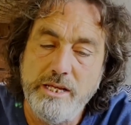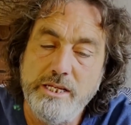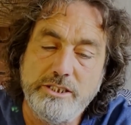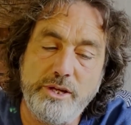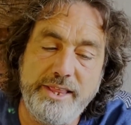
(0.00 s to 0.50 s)

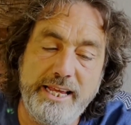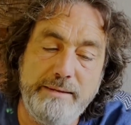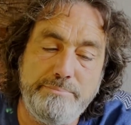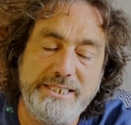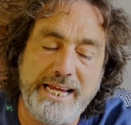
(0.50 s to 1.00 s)
So I think
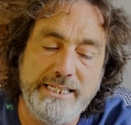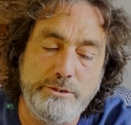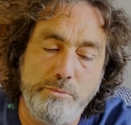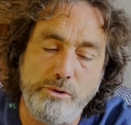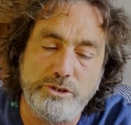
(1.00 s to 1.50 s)
it pertains
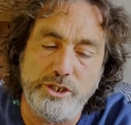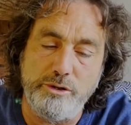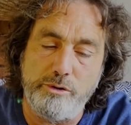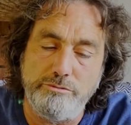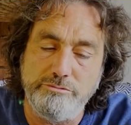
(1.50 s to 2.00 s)
more to
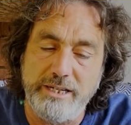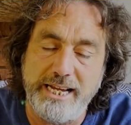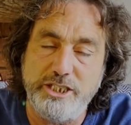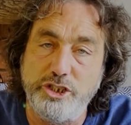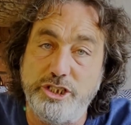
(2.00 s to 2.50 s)
your
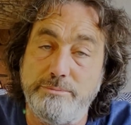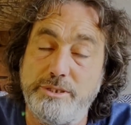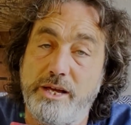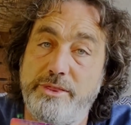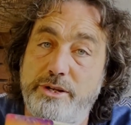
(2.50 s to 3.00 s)
relationship
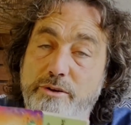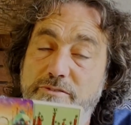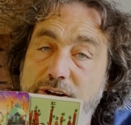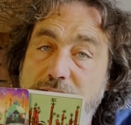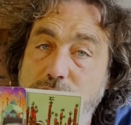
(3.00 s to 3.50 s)
side than your
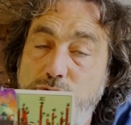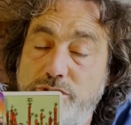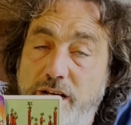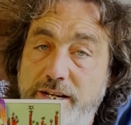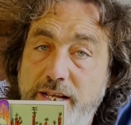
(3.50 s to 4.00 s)
financial
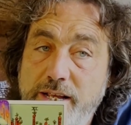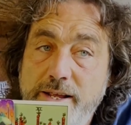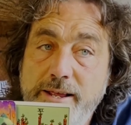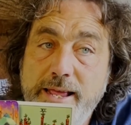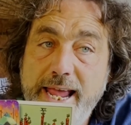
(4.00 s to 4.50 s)
side.
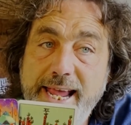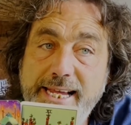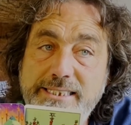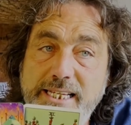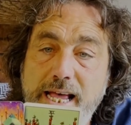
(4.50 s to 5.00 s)
It
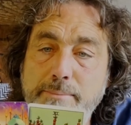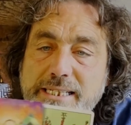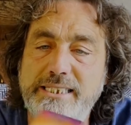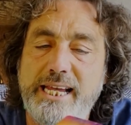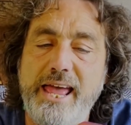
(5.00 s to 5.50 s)
is the
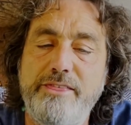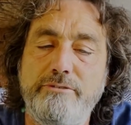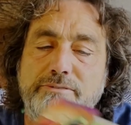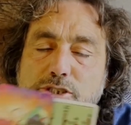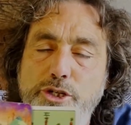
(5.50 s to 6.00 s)
coming together
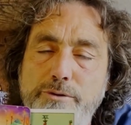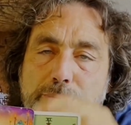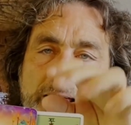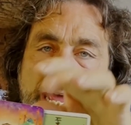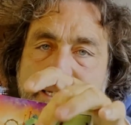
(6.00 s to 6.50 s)
of two
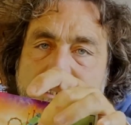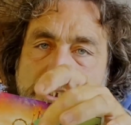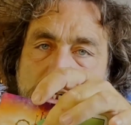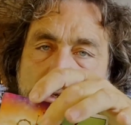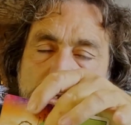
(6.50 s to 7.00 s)
plans.
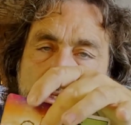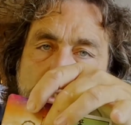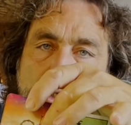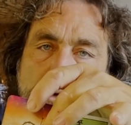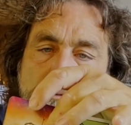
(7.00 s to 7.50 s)
So the
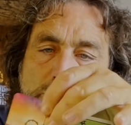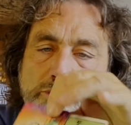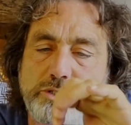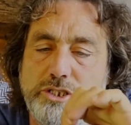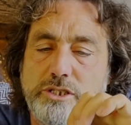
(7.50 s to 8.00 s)
two of
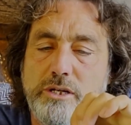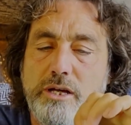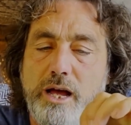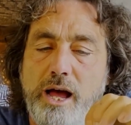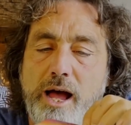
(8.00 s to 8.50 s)
wands
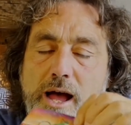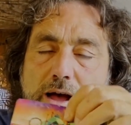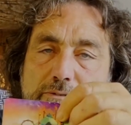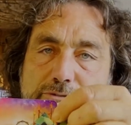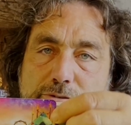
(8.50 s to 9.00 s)

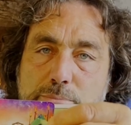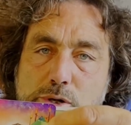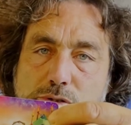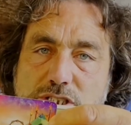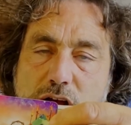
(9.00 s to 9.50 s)
uh, from
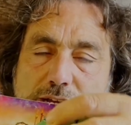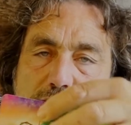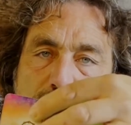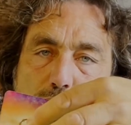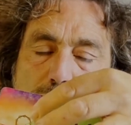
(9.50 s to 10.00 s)
your side
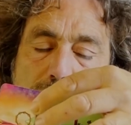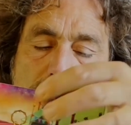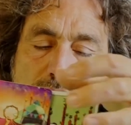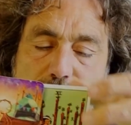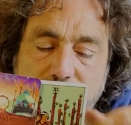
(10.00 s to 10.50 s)
and the two of
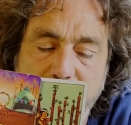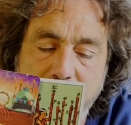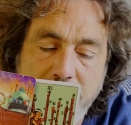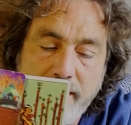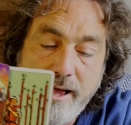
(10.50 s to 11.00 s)
wands from
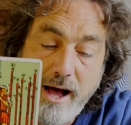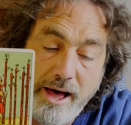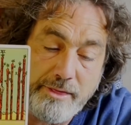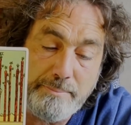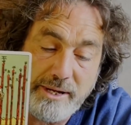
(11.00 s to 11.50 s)
the
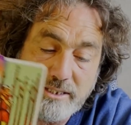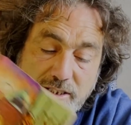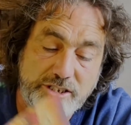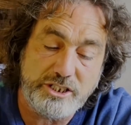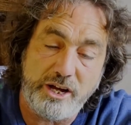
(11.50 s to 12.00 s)
other
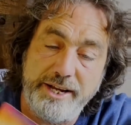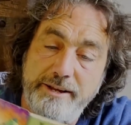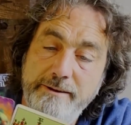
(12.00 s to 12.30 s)
person's side.